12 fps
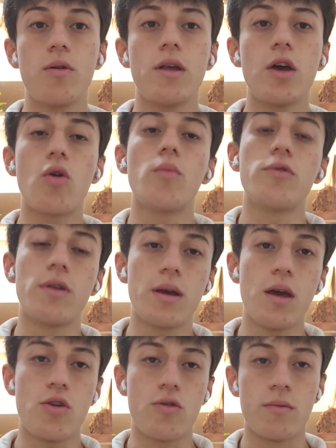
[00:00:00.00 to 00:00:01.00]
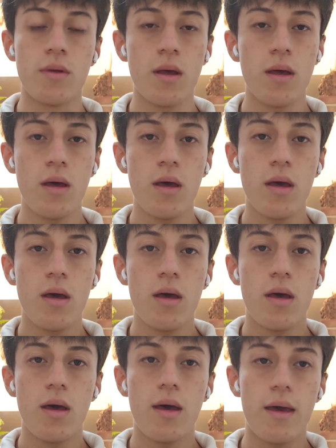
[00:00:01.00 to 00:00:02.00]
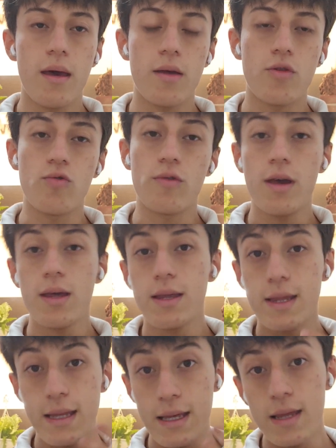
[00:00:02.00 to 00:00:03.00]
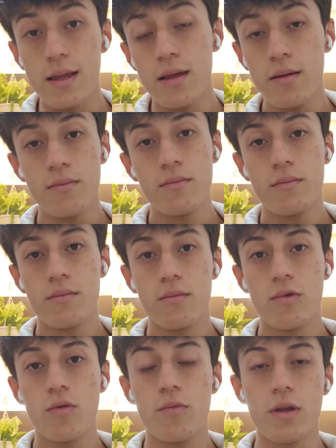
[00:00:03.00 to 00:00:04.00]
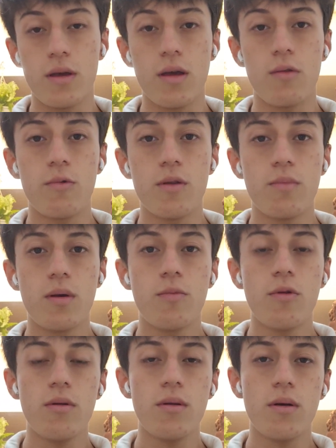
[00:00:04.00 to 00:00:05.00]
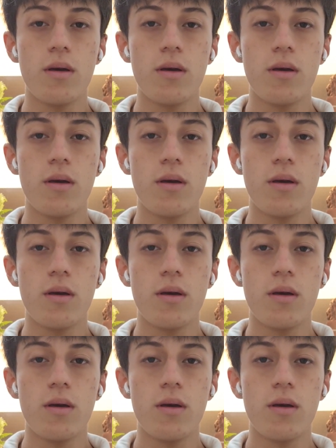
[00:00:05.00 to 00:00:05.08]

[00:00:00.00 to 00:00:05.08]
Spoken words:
the communication. Today is easy communicate with people,